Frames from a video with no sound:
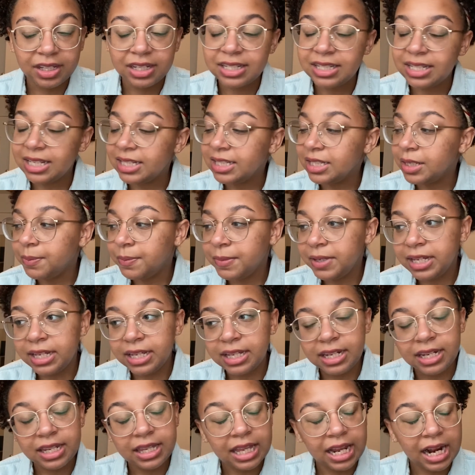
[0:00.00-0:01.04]
Doesn't
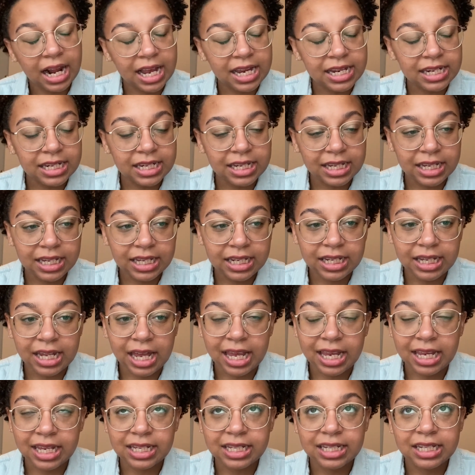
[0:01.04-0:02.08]
mean that I need
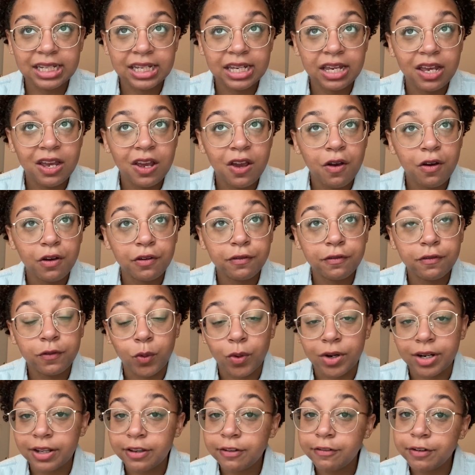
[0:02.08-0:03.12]
like
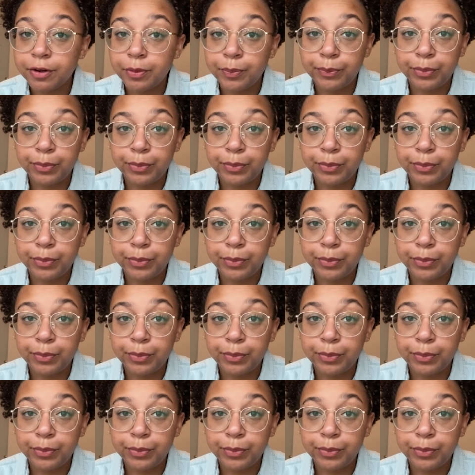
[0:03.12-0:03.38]
4 different